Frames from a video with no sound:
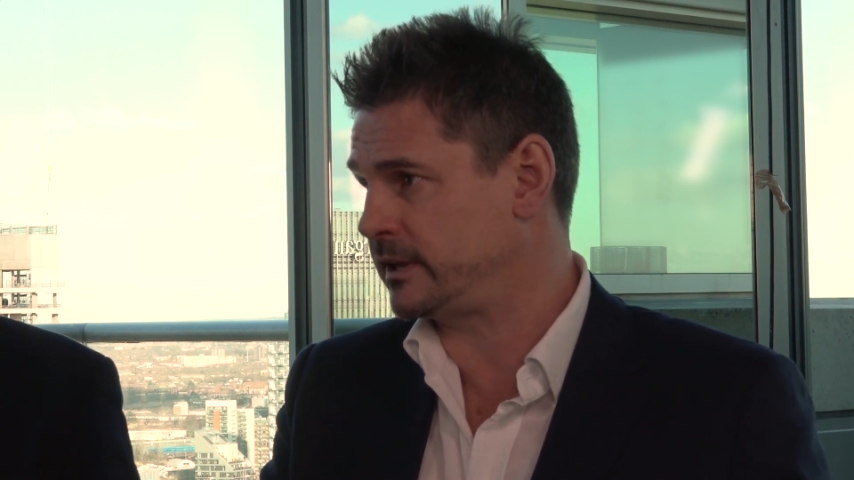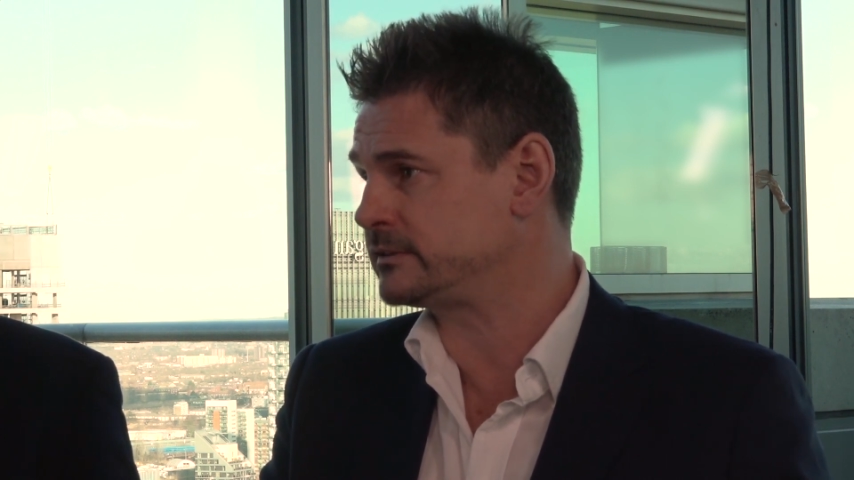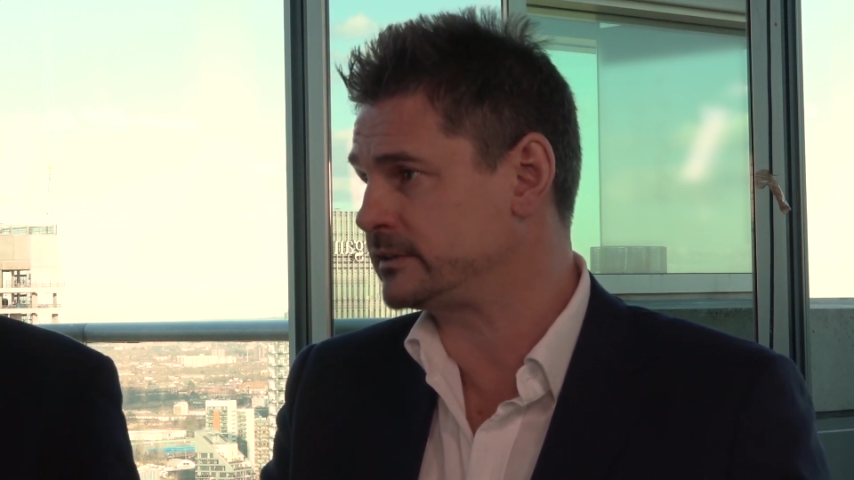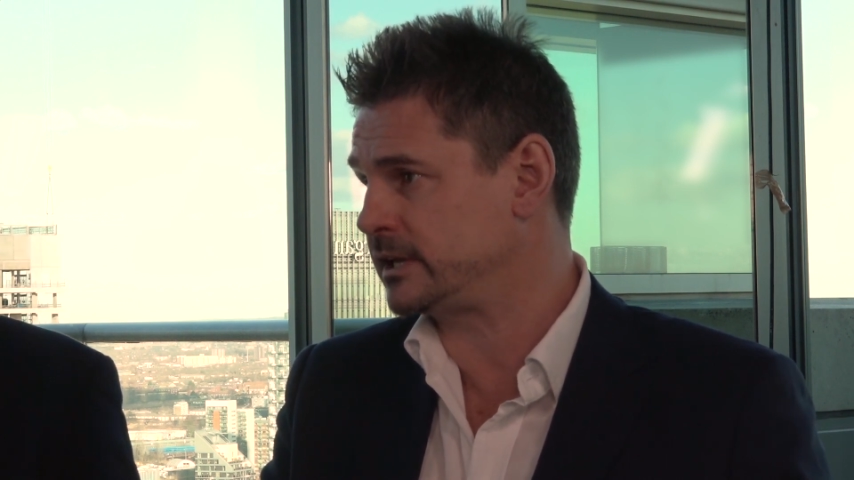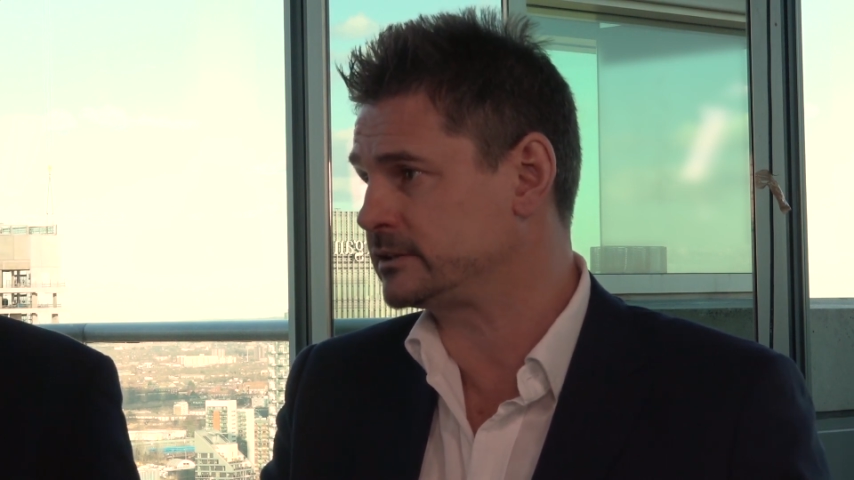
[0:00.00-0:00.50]

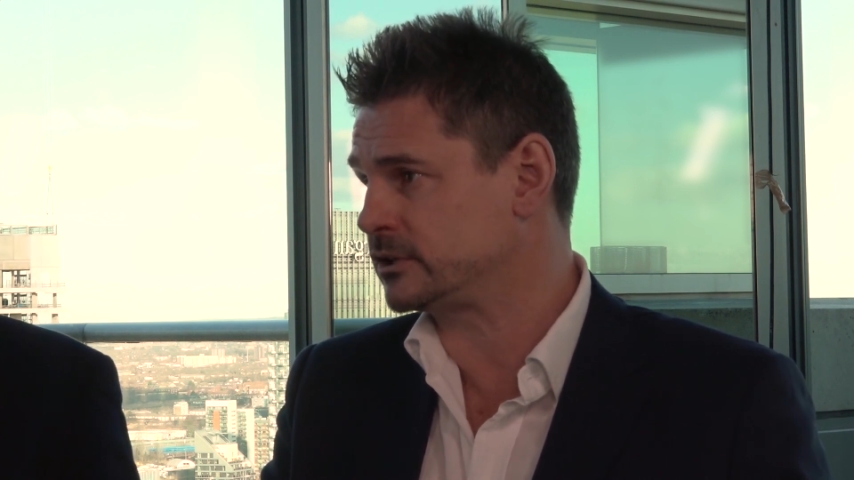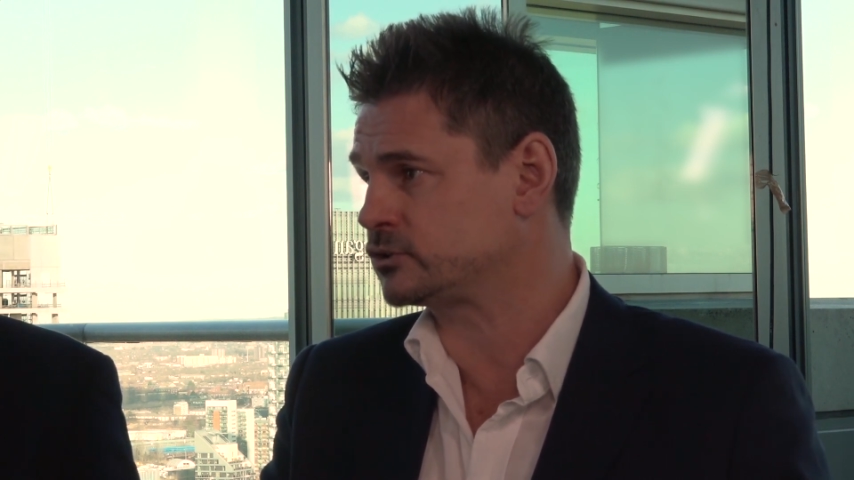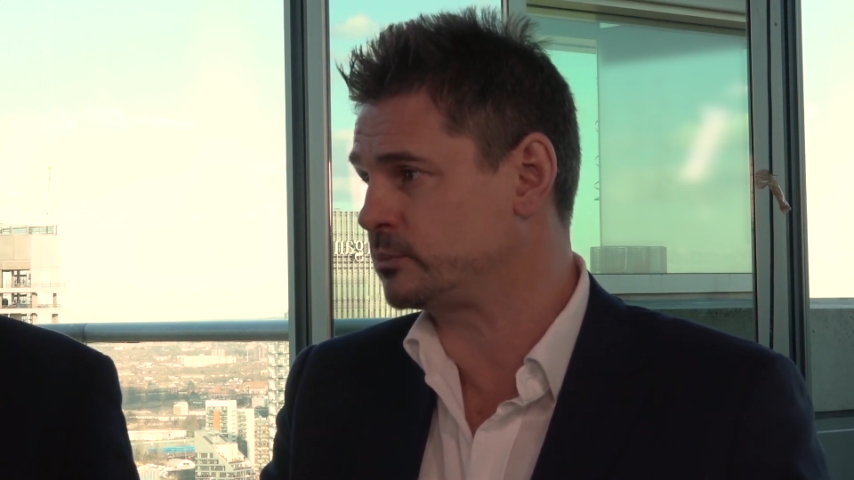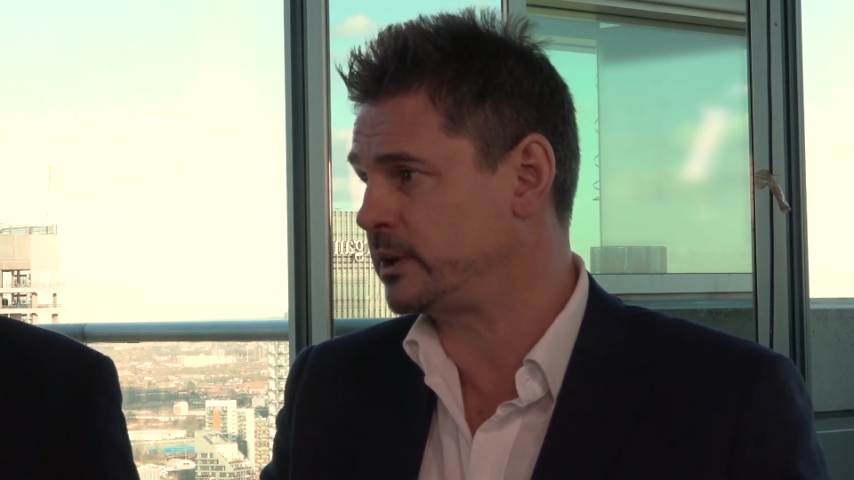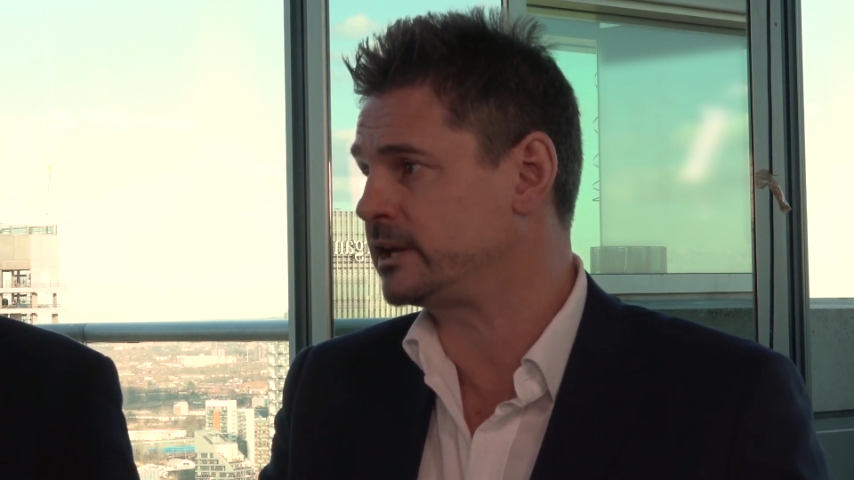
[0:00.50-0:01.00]
internet and
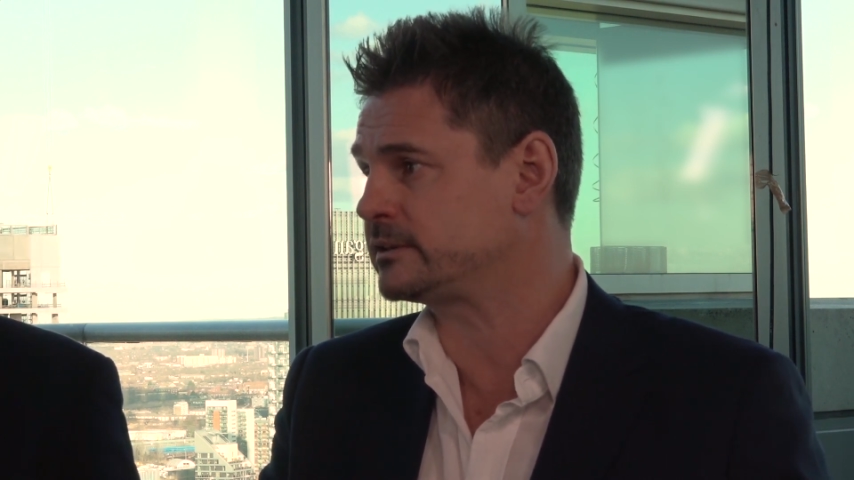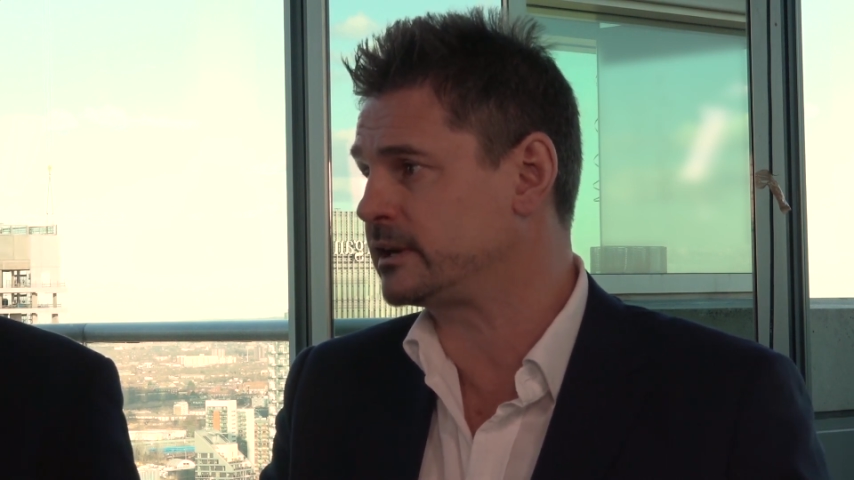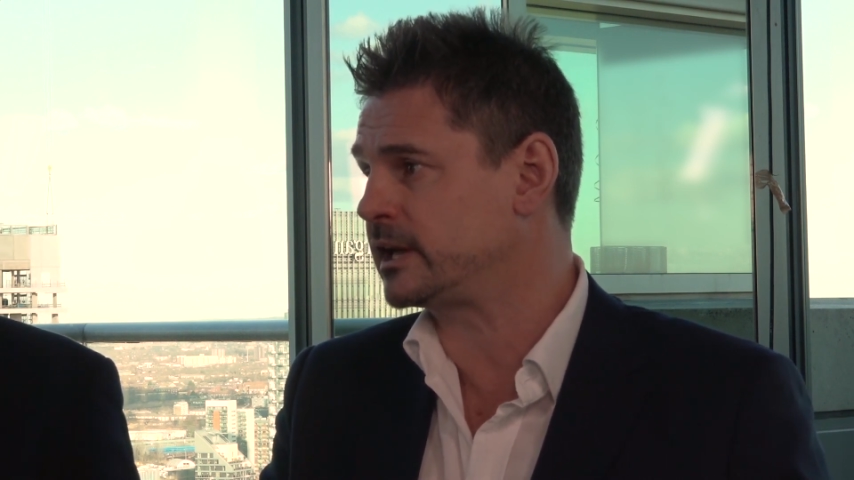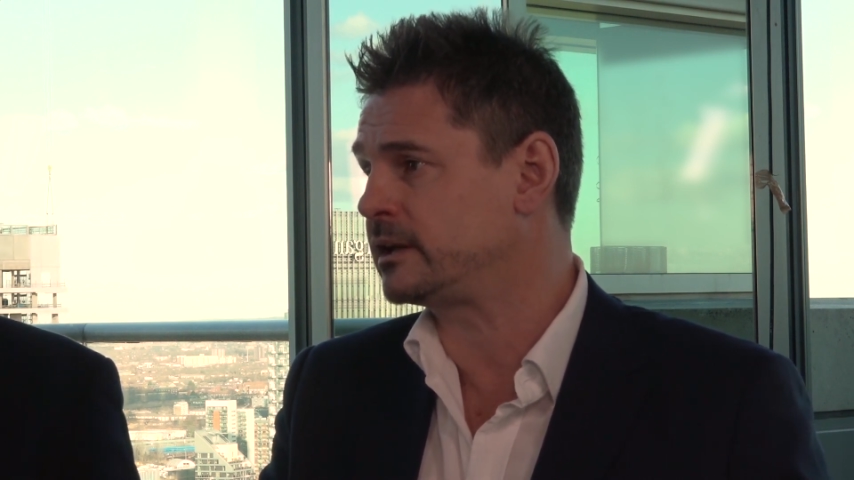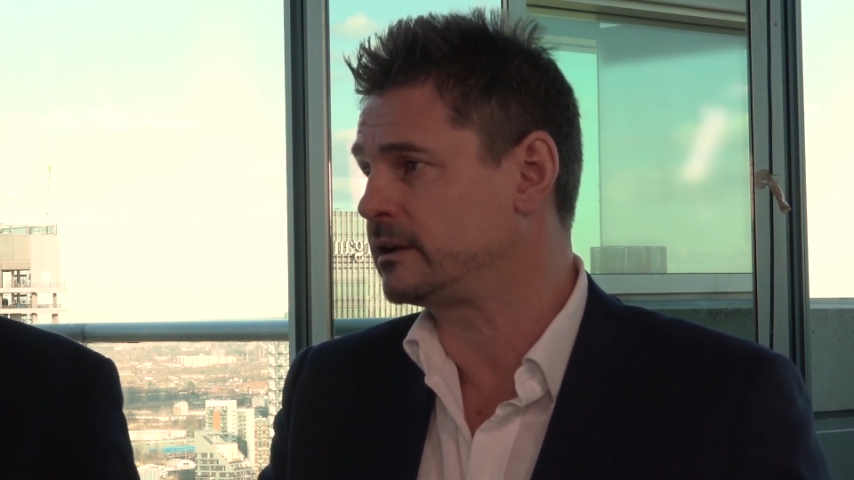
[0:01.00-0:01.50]
social media
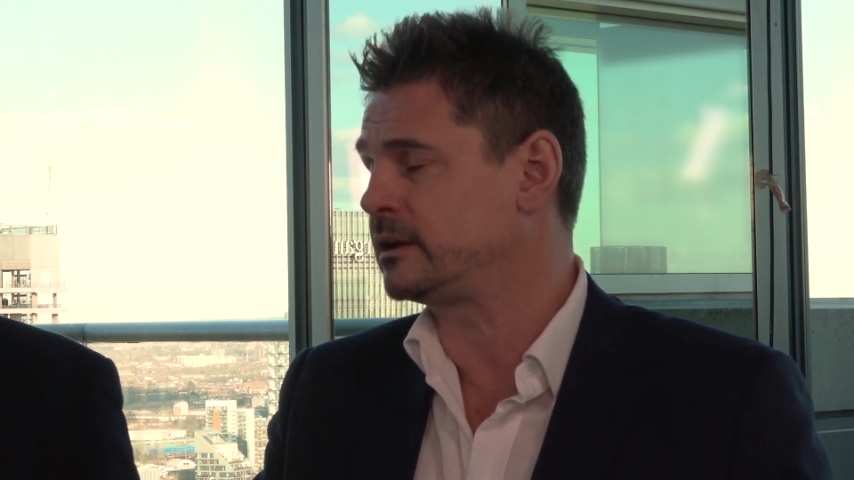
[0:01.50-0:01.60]
today